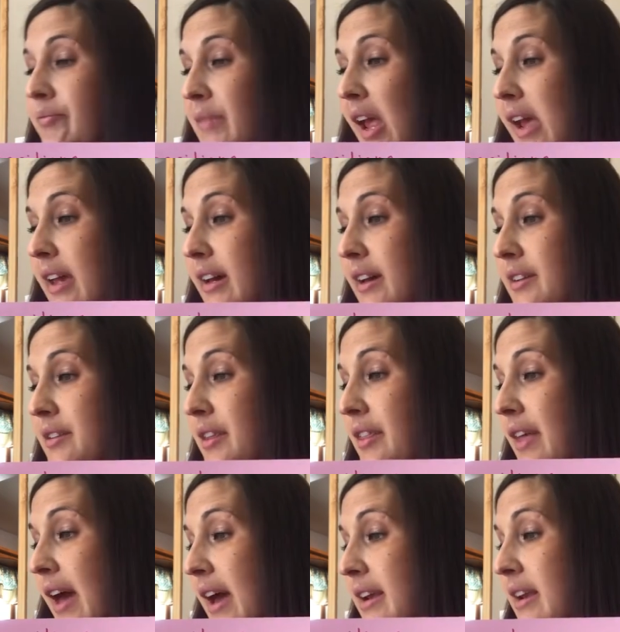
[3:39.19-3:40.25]
And
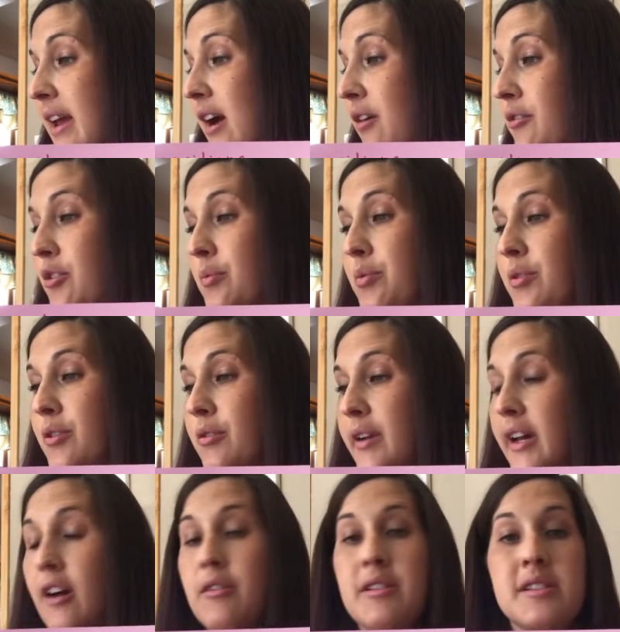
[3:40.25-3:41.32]
that noun or
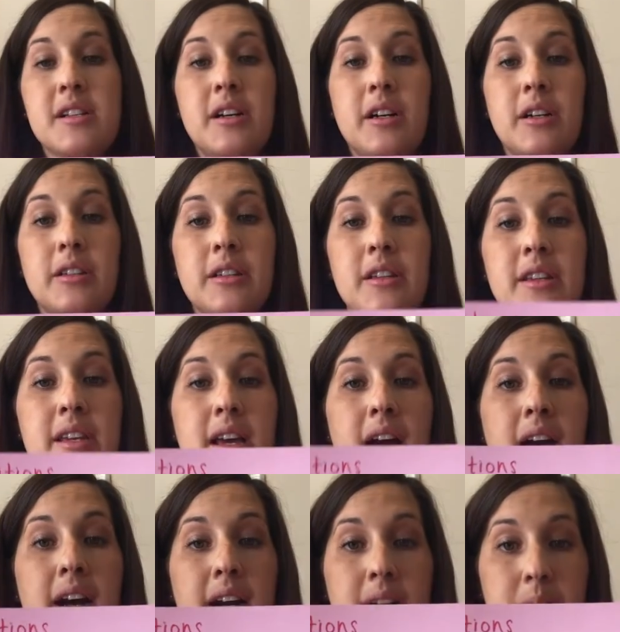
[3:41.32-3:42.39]
pronoun is called the
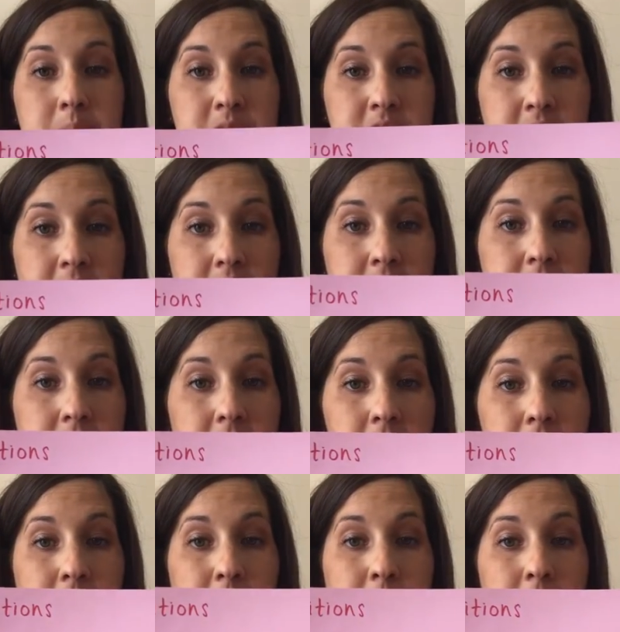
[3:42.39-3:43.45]
object
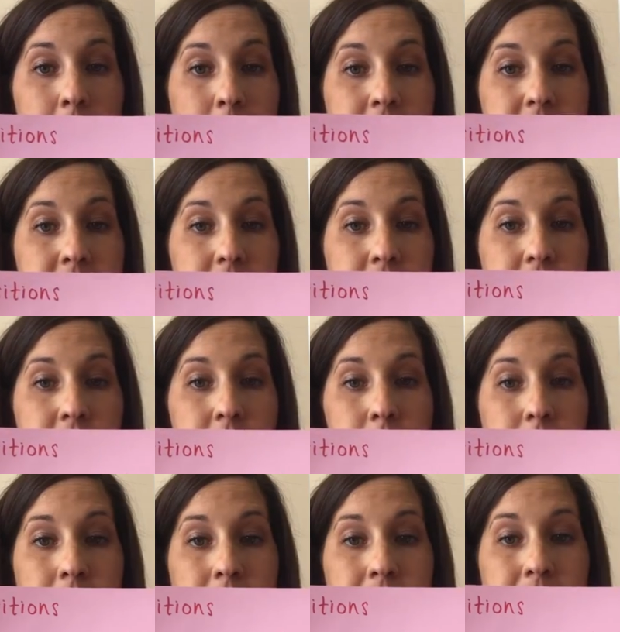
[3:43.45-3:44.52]
of the
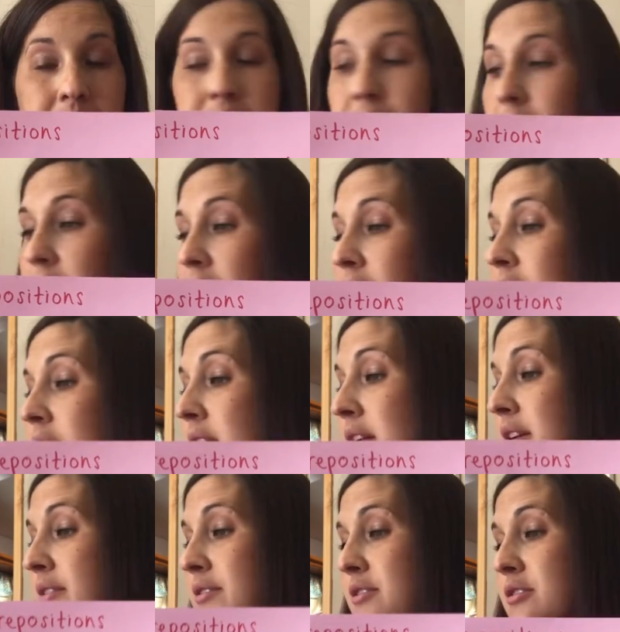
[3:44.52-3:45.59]
preposition.
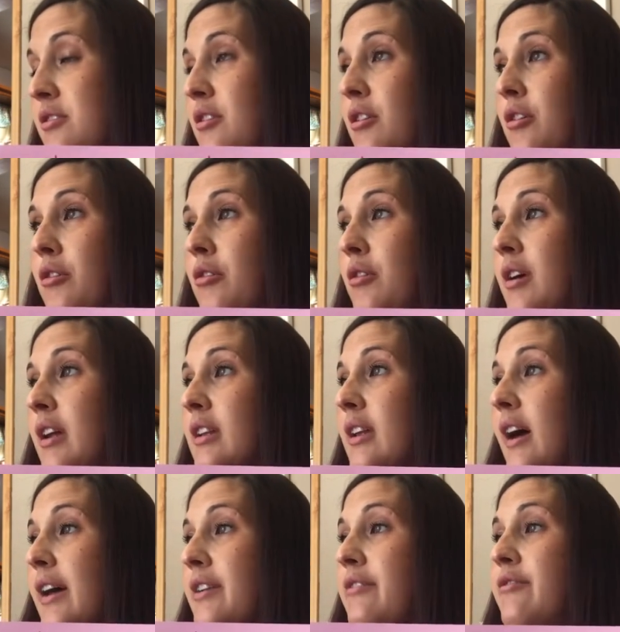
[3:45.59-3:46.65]
So a
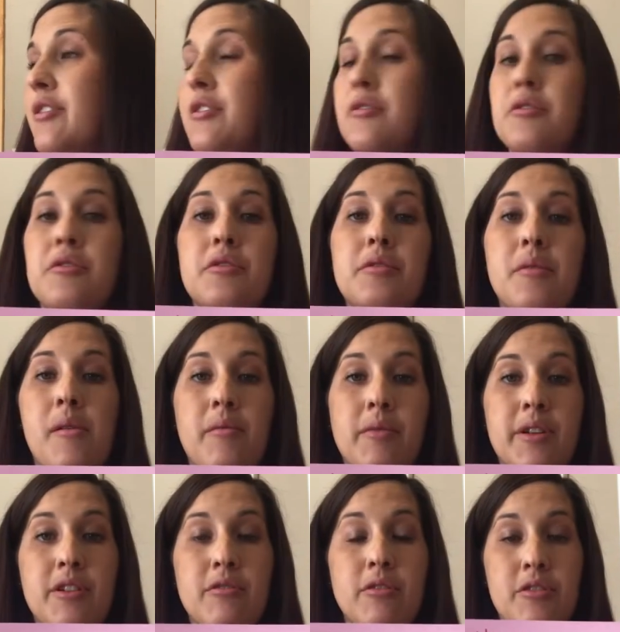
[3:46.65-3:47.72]
lot of you,
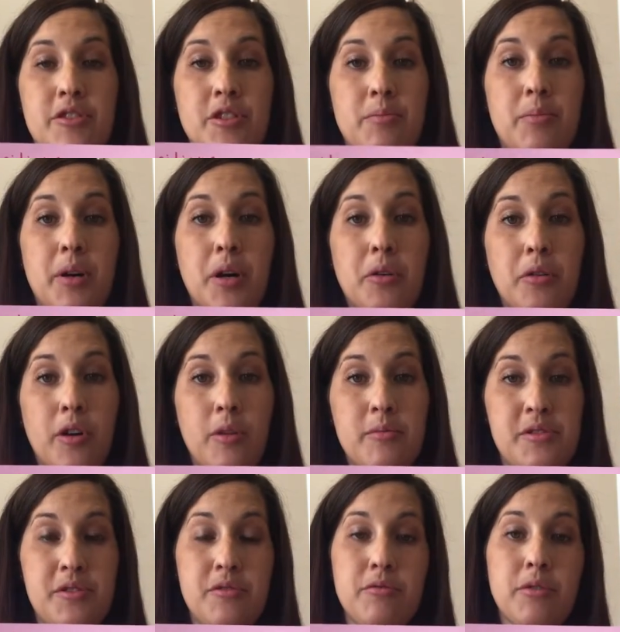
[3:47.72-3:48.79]
when you wrote your
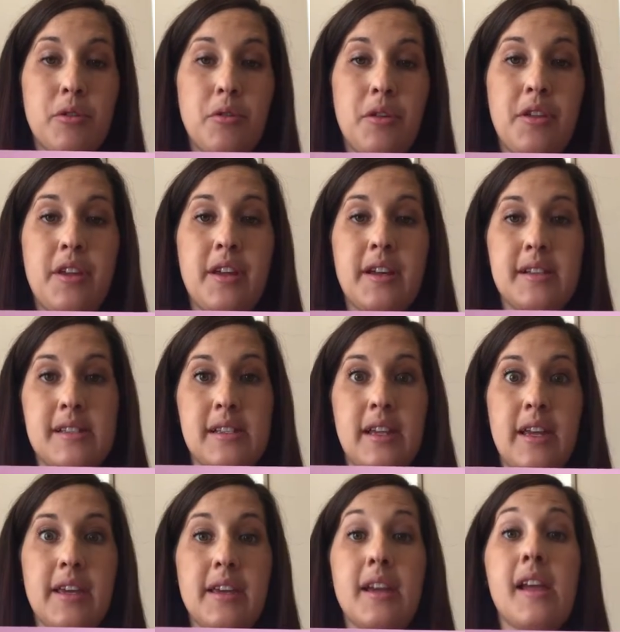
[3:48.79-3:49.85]
poems, you wrote things
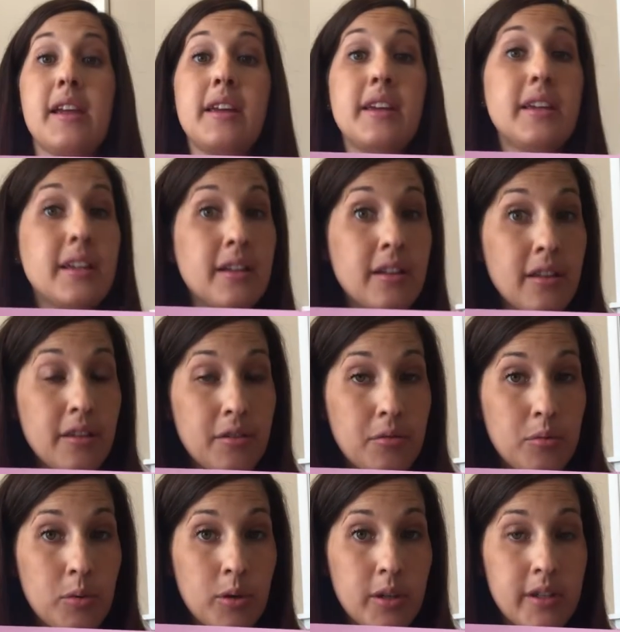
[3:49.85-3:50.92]
like in the
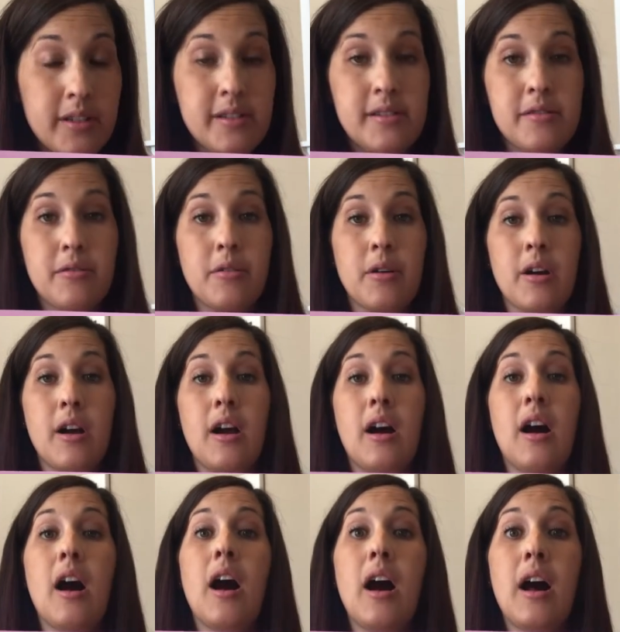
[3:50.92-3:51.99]
woods or
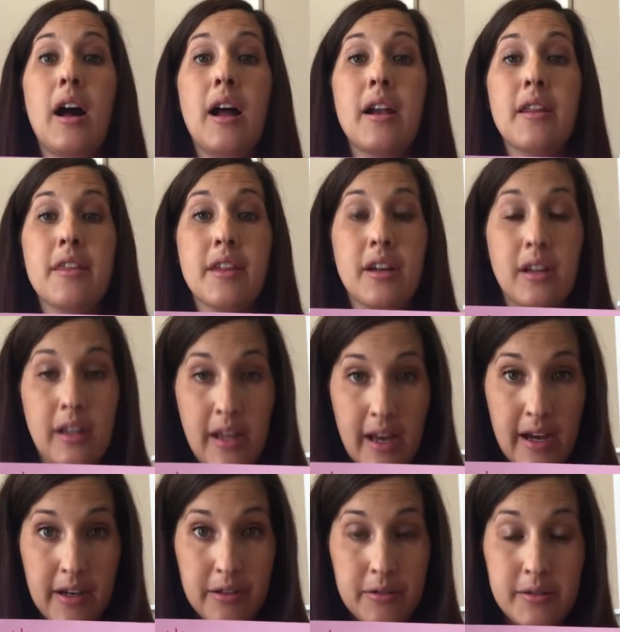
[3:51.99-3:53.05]
on the
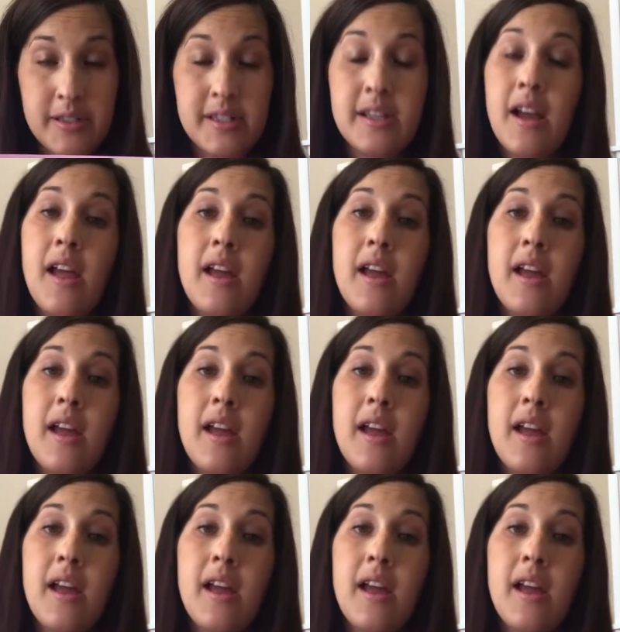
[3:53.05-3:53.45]
clouds.